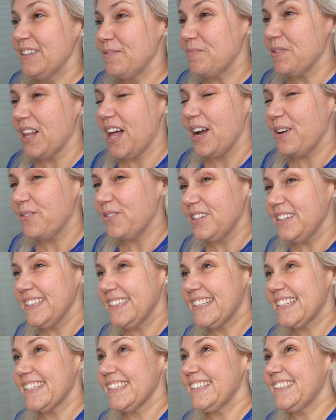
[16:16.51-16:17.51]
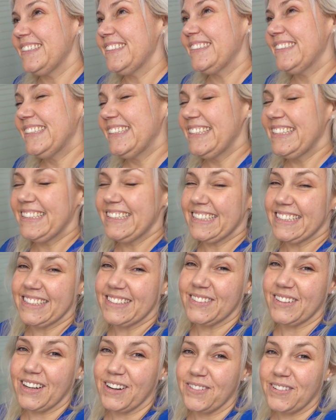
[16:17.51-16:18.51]
plywood, so
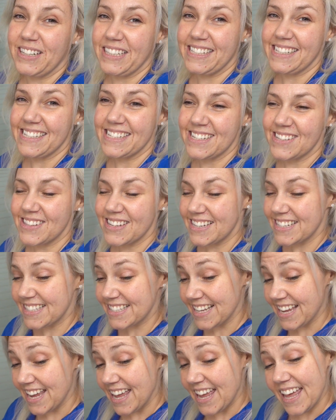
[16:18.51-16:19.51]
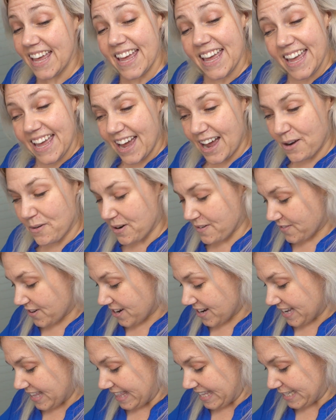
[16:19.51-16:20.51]
that's why I wanted to do this.
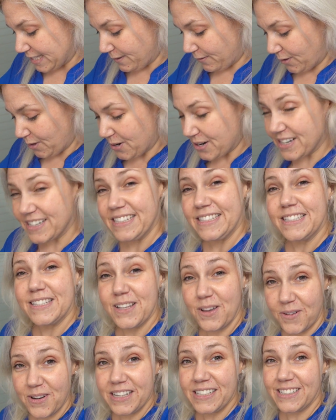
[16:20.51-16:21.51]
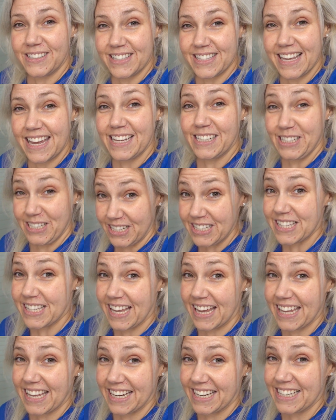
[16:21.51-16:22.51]
However, this floor is going to stay just
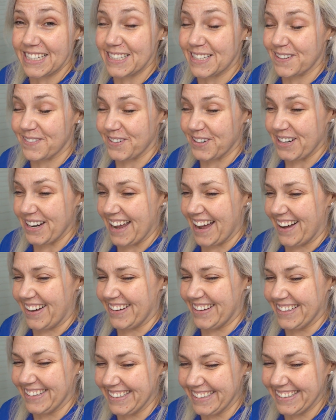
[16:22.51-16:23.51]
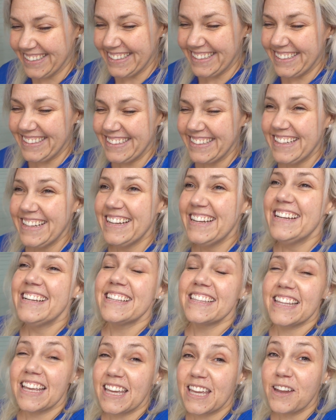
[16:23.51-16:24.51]
like it is for now.
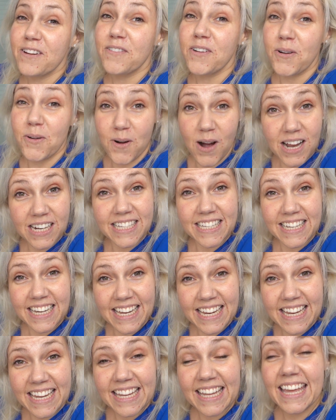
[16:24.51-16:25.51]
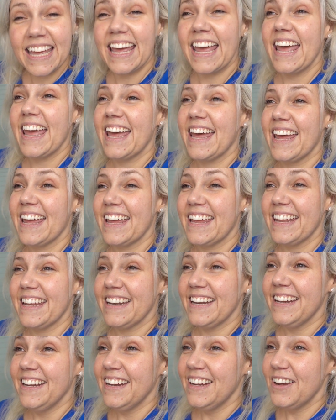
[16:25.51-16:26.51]
Thank you for watching,
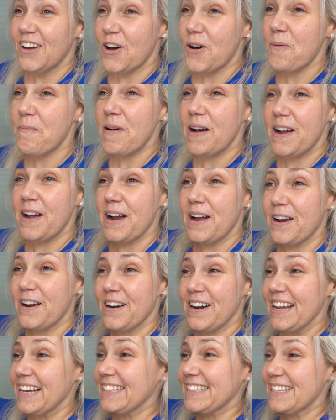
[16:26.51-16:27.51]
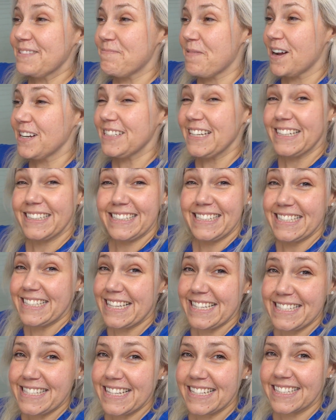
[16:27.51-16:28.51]
and hope our next project is
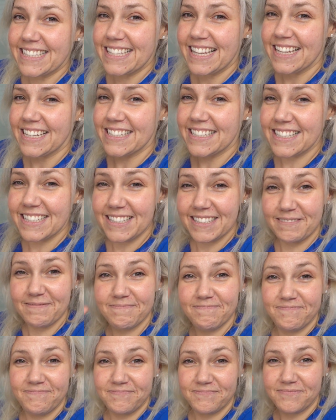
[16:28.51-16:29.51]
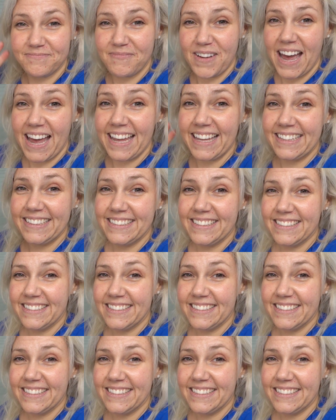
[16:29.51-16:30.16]
a success. Bye.